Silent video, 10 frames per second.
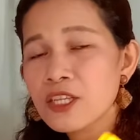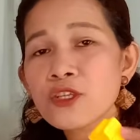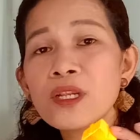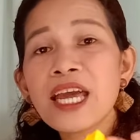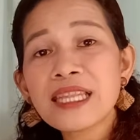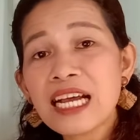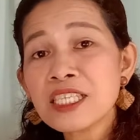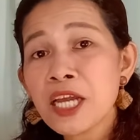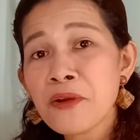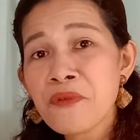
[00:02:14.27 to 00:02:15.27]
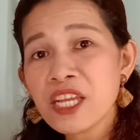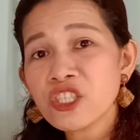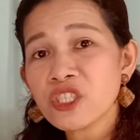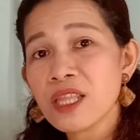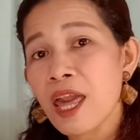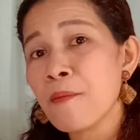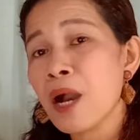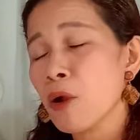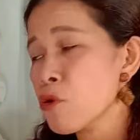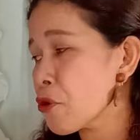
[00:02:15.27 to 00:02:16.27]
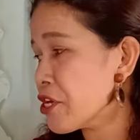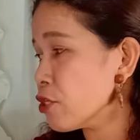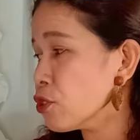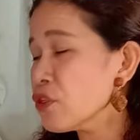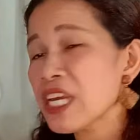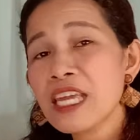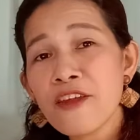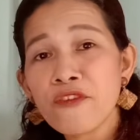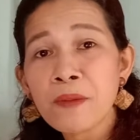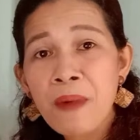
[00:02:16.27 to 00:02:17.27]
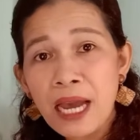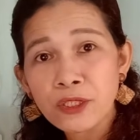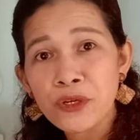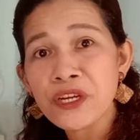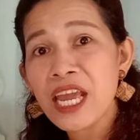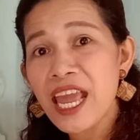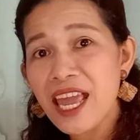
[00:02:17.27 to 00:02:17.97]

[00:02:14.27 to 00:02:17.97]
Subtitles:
So let us arrange them according to the given pattern